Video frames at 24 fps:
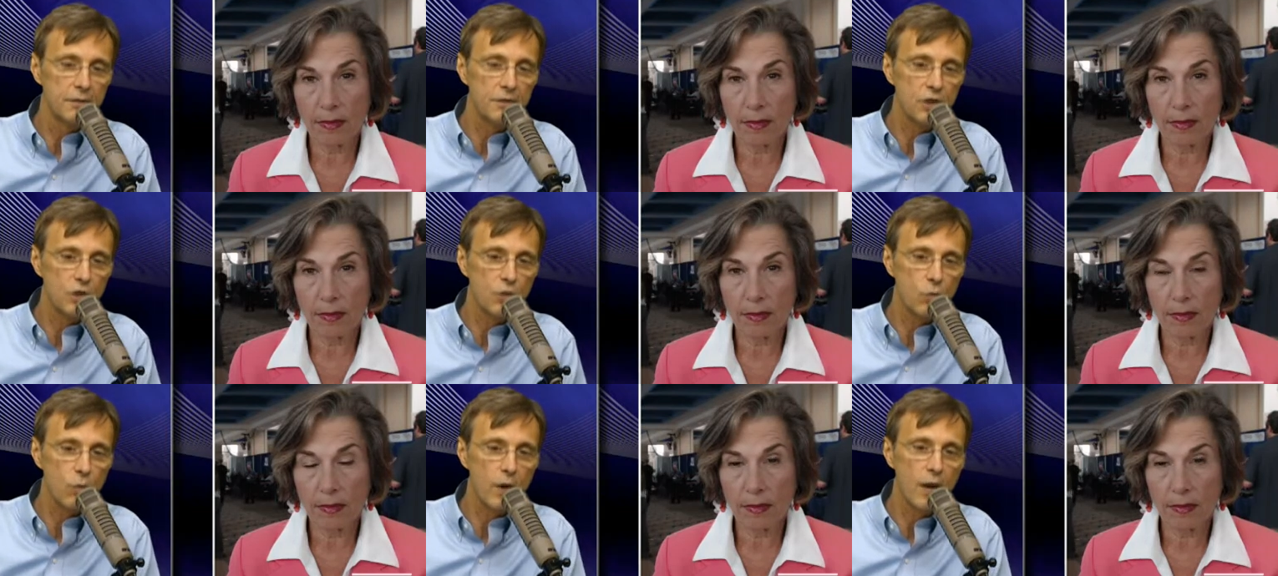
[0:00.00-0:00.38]

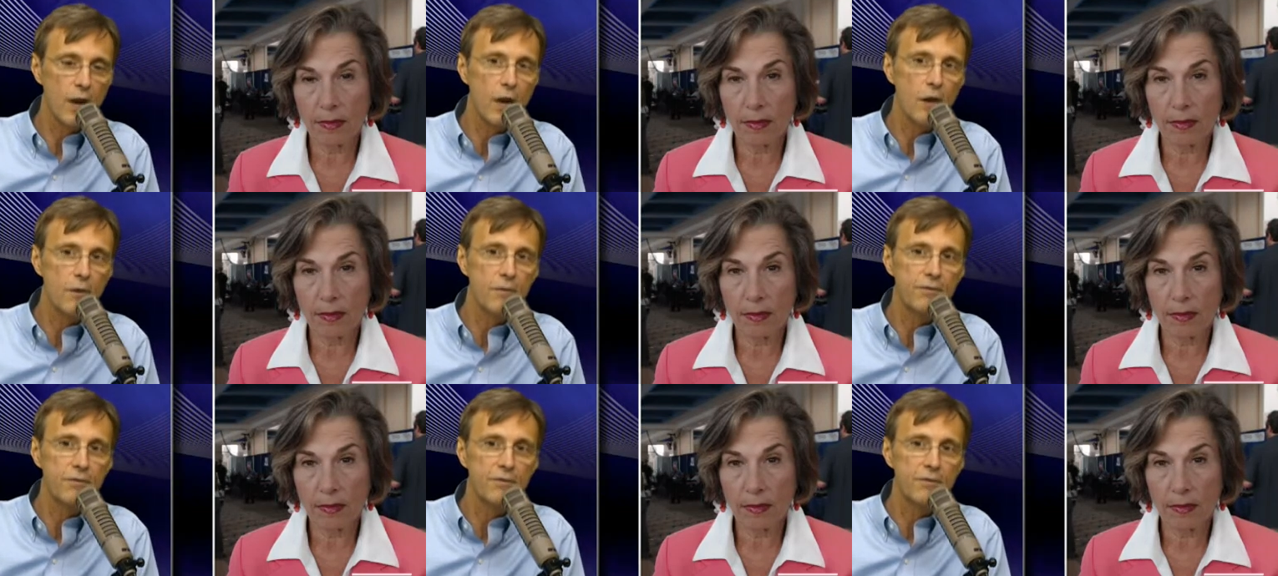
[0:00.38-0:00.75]

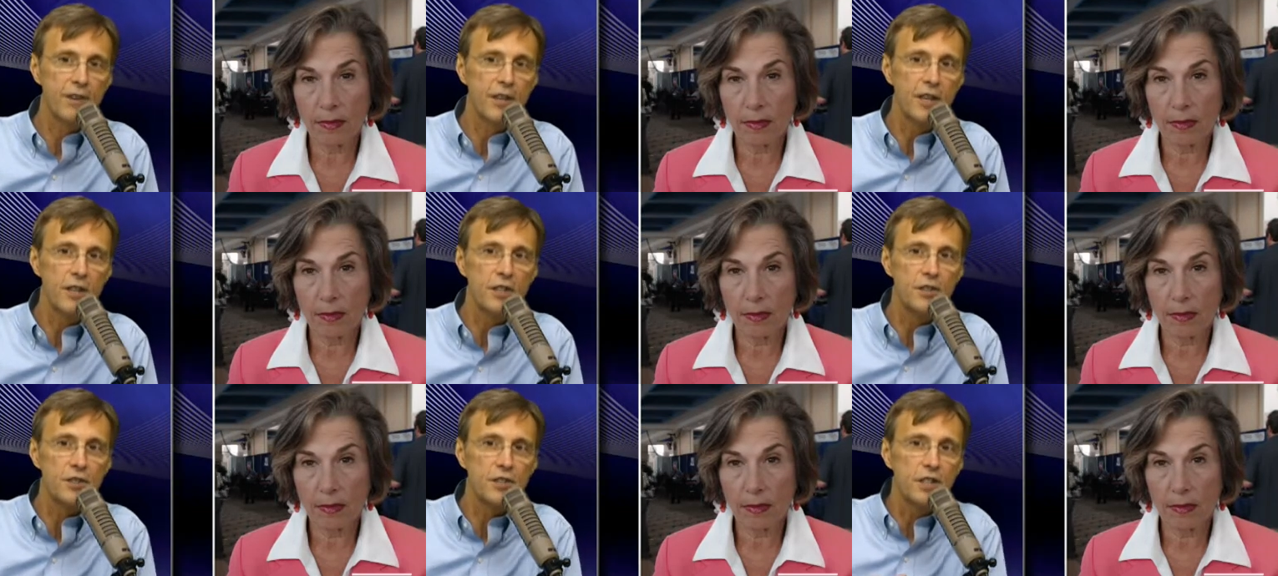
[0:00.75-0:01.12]
Speaker 1: swear
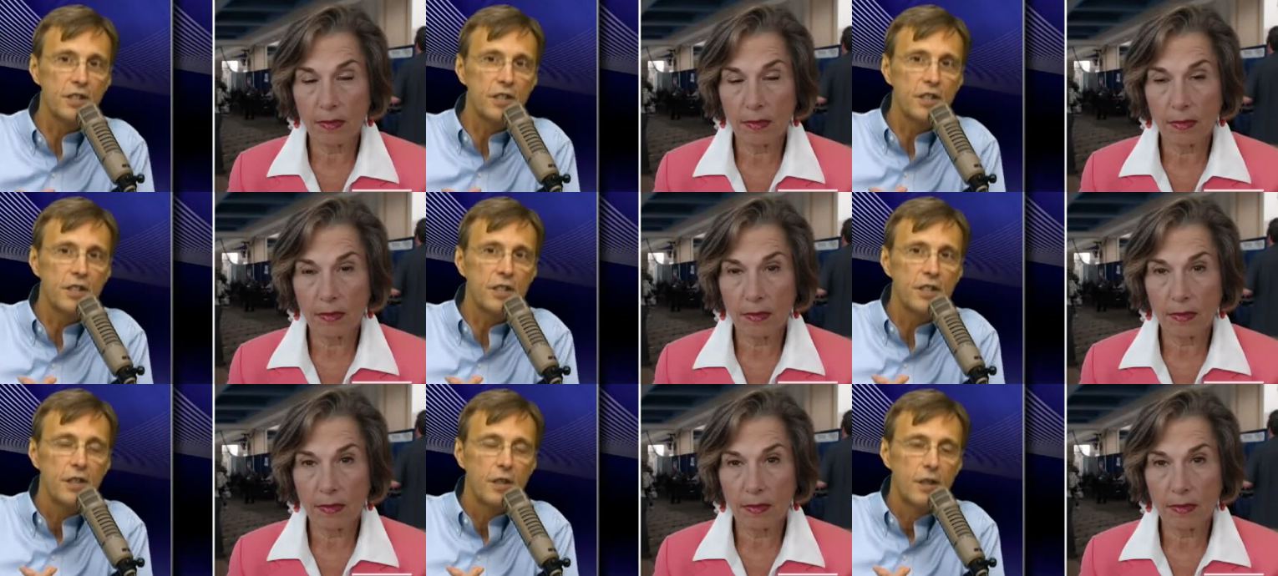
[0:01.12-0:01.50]

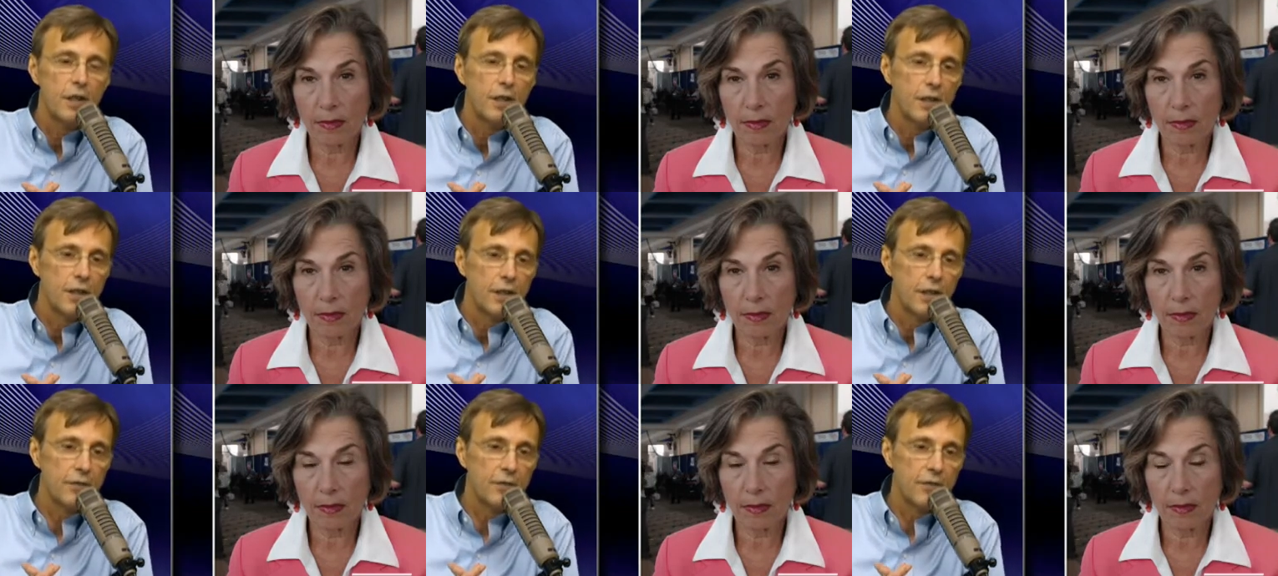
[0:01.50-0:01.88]
fealty,
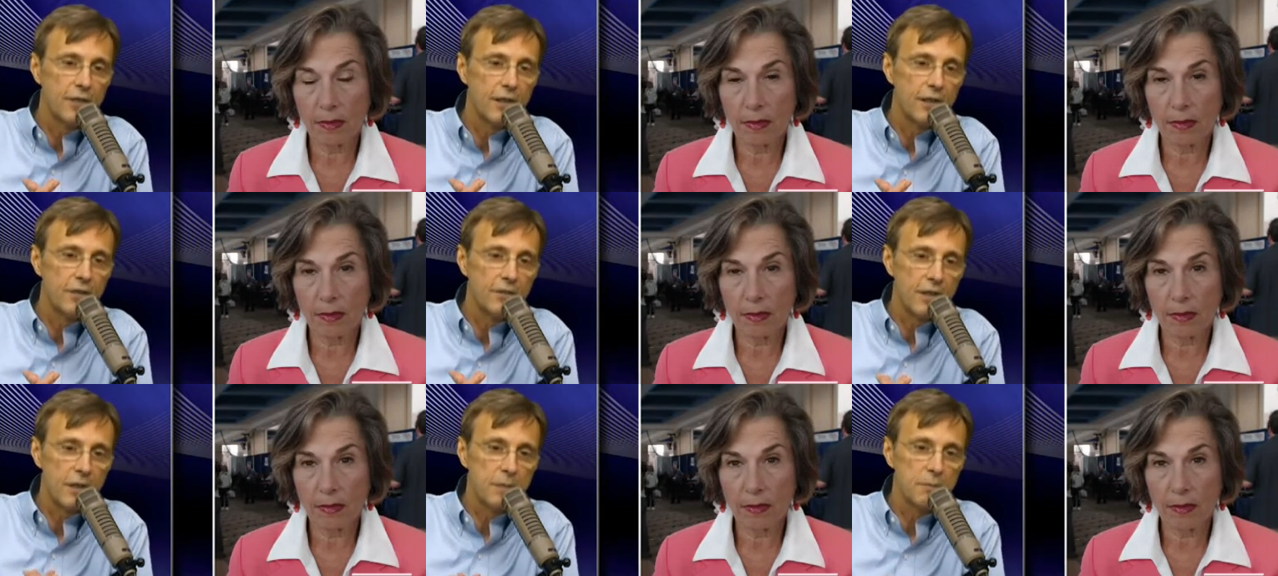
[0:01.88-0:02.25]
if
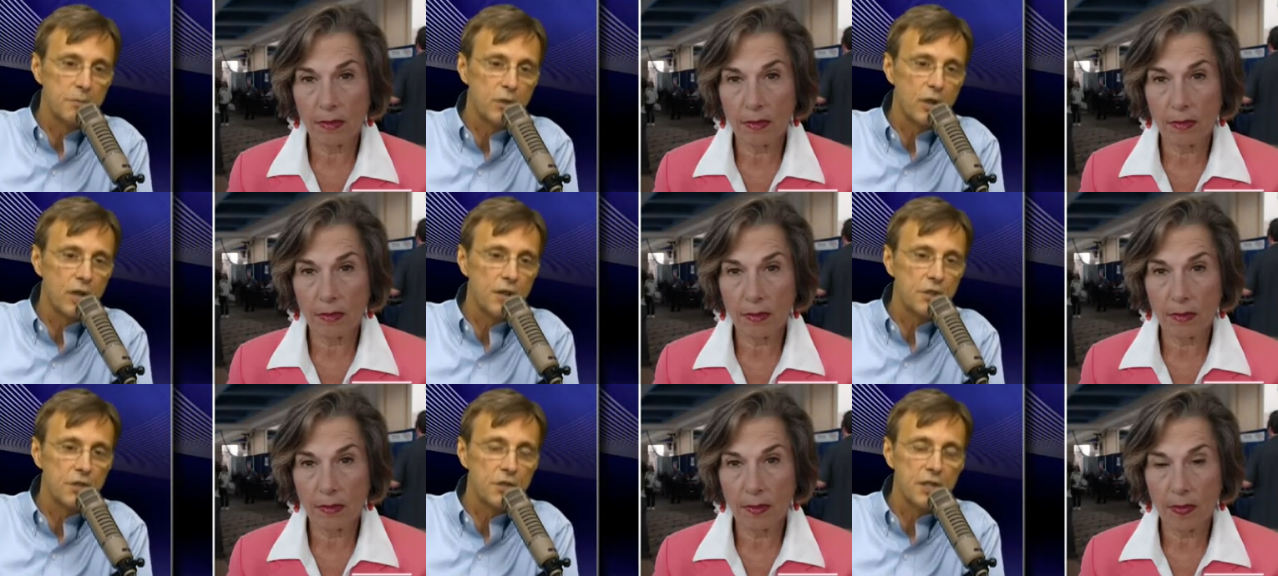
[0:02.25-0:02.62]
I'm
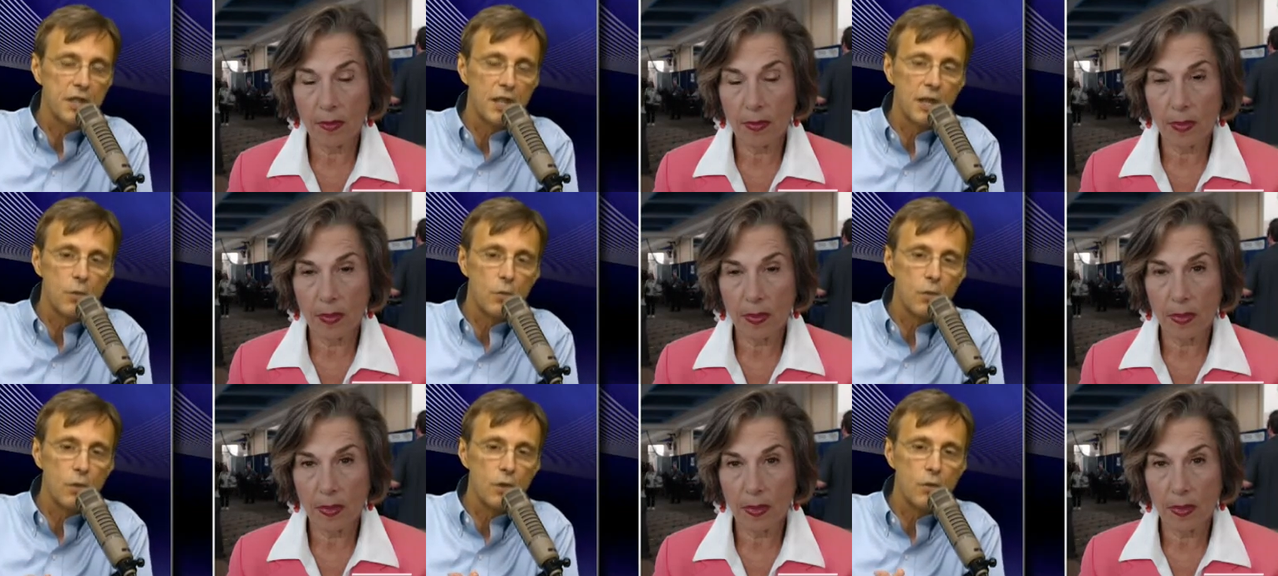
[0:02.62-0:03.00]
pronouncing
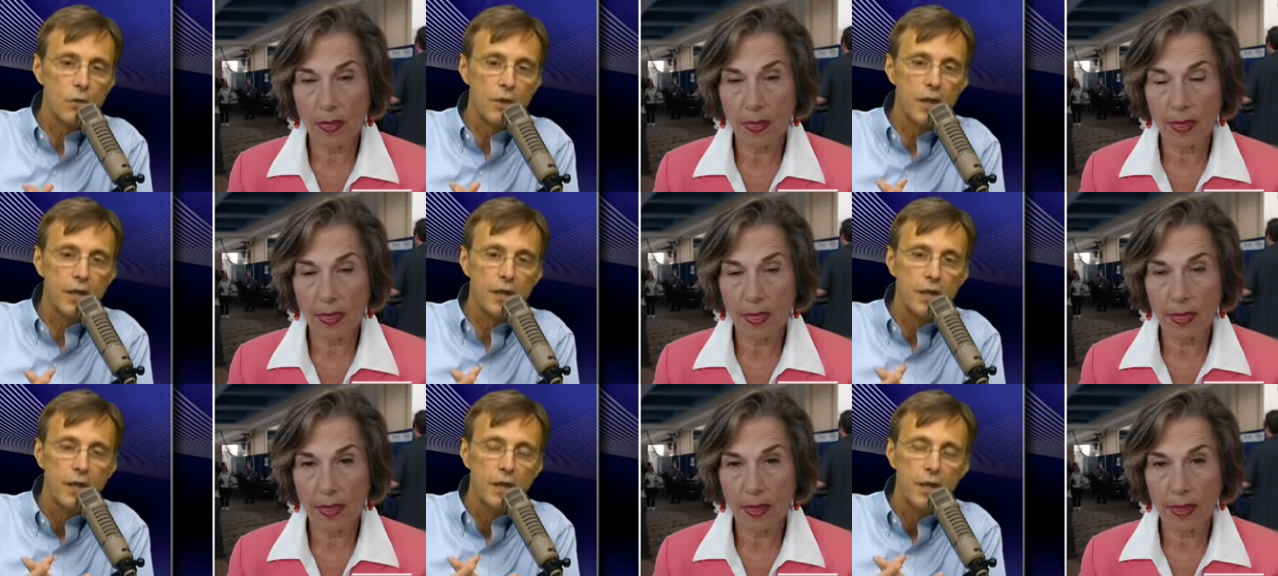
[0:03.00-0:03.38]
that word
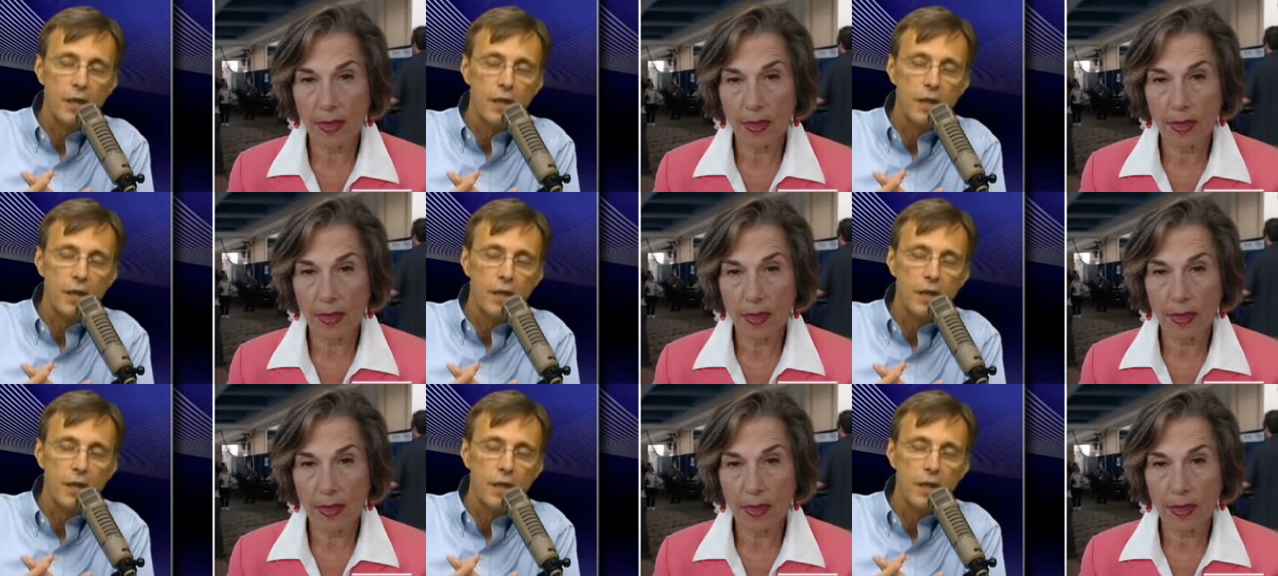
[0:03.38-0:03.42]
right.